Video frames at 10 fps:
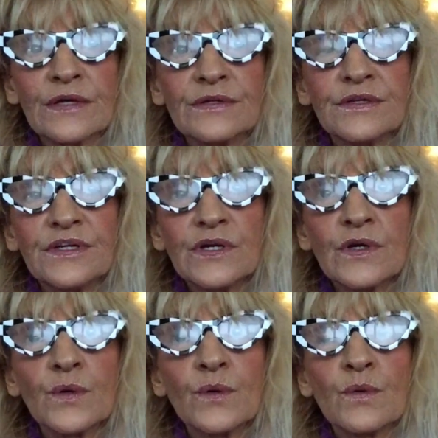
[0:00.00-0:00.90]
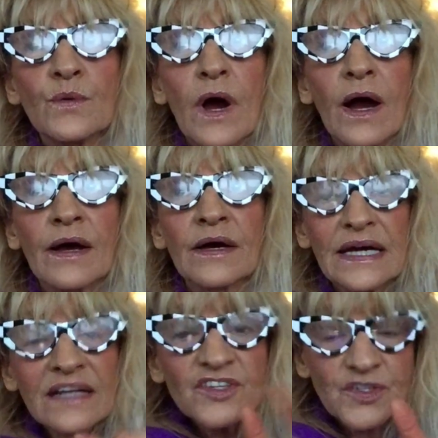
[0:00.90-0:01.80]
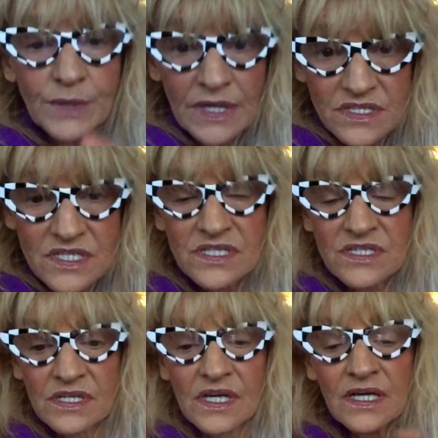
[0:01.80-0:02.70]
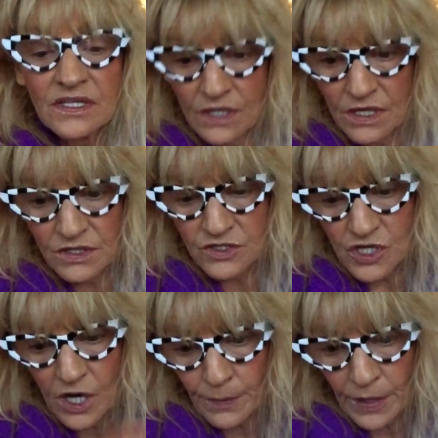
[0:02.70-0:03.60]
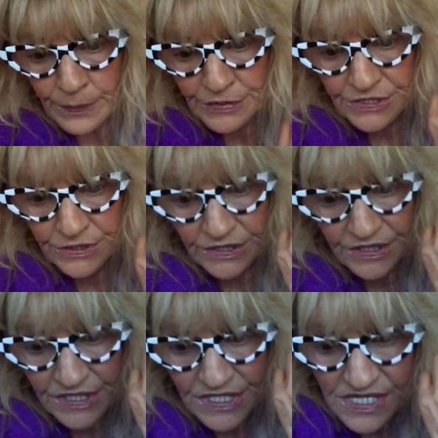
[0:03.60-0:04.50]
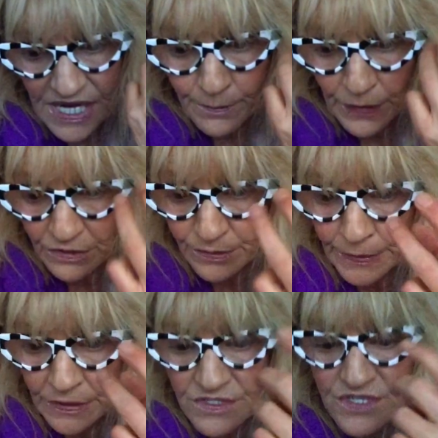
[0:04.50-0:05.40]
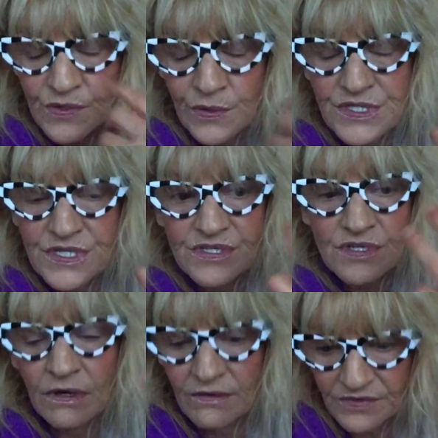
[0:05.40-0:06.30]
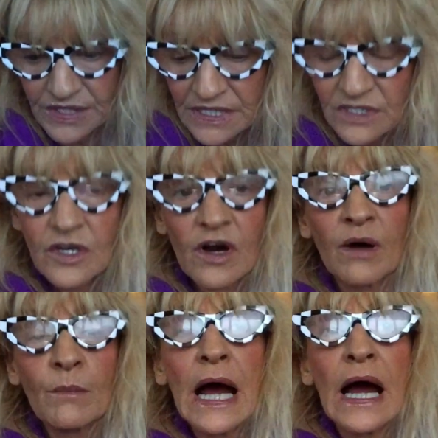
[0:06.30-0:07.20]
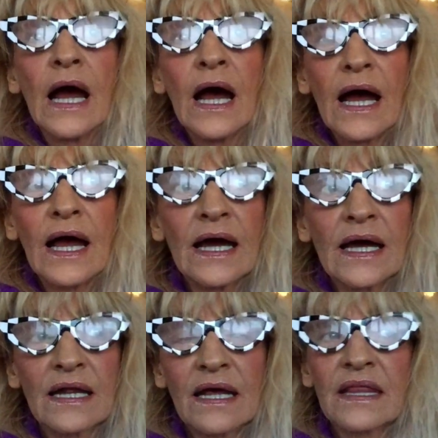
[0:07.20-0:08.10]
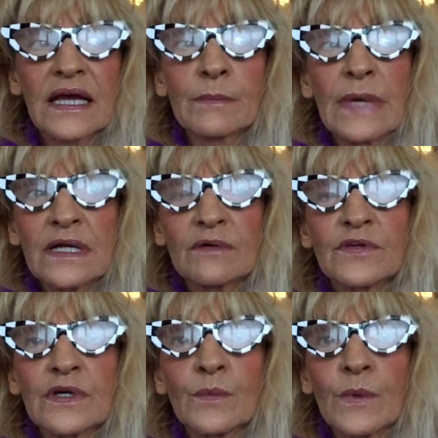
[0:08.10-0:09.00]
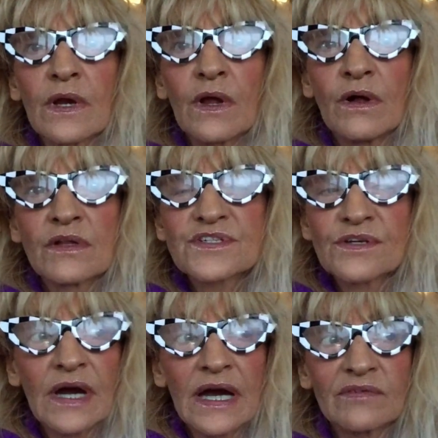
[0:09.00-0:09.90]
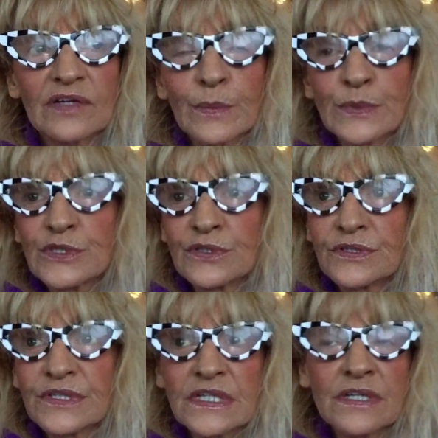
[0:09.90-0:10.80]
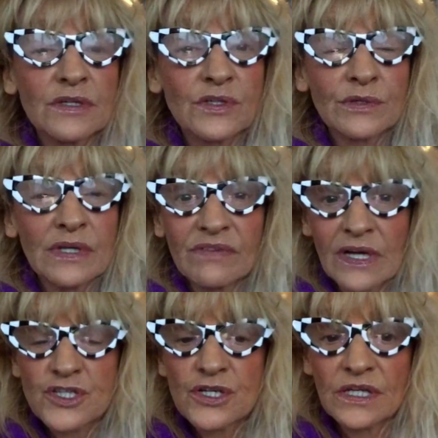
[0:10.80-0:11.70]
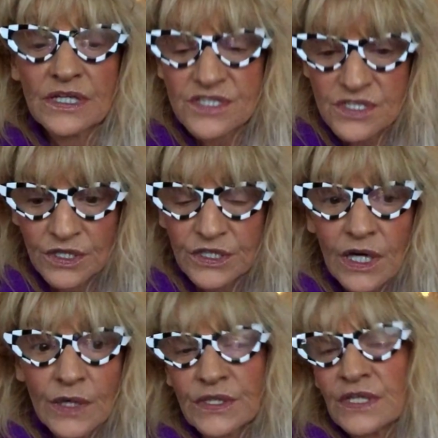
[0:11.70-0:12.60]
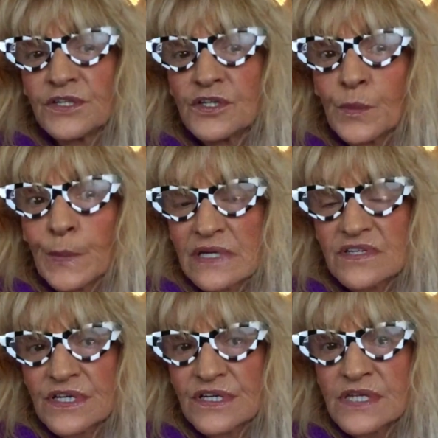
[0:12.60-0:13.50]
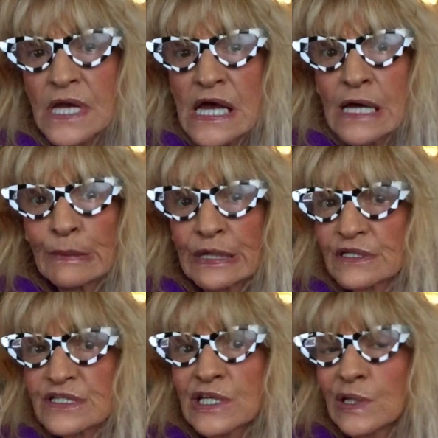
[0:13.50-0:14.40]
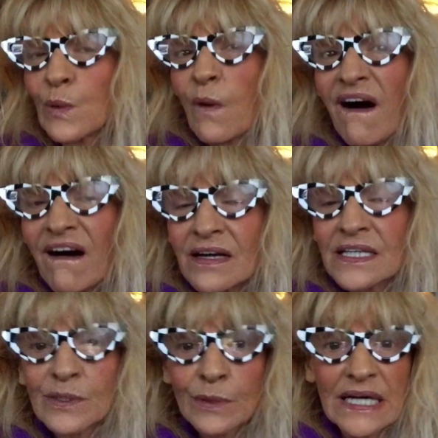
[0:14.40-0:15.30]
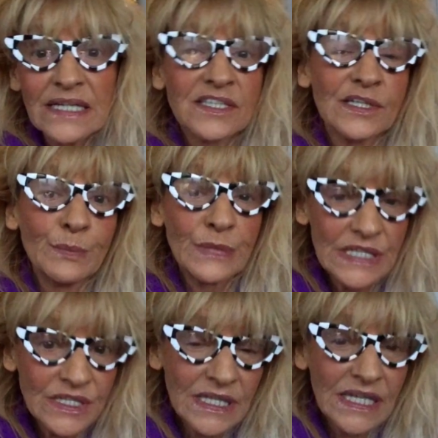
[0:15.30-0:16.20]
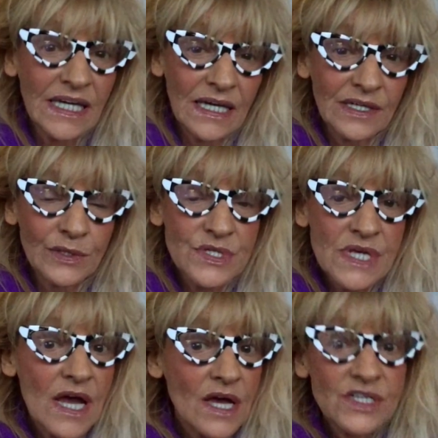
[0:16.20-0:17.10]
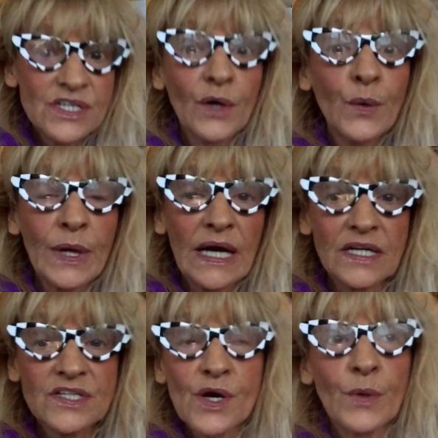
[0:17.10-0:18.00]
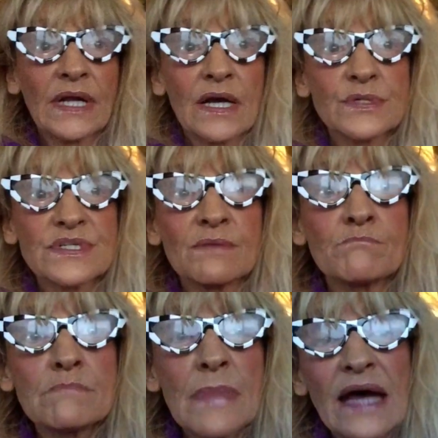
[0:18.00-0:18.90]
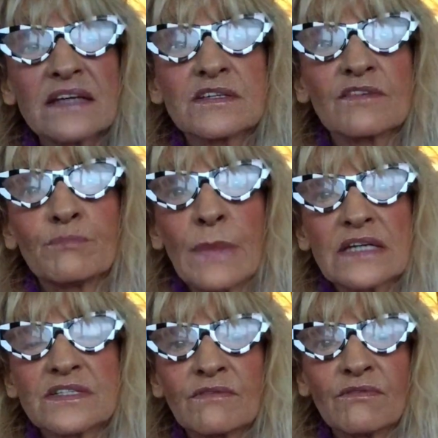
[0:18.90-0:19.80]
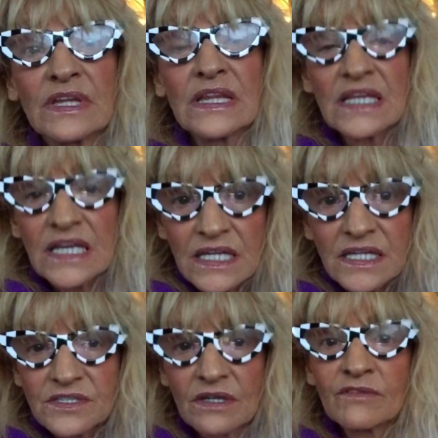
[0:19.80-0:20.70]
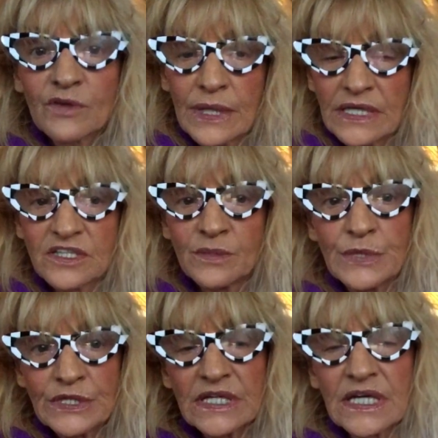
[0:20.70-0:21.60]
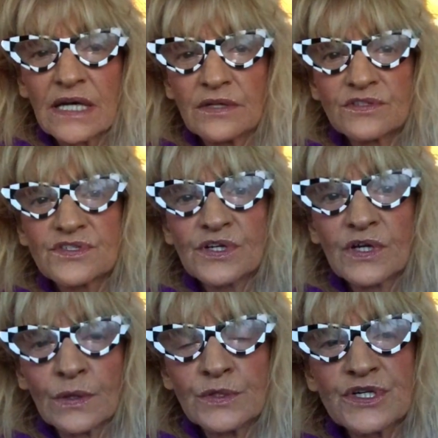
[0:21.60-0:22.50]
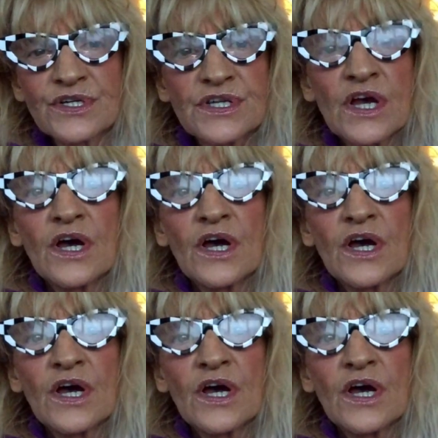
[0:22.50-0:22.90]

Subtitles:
new interests in job opportunities and multiple sources of income. And I think many of you will also have an opportunity to eventually start out a new business, because you are great communicators. So great. So there's massive, massive need of great communicators, coaches,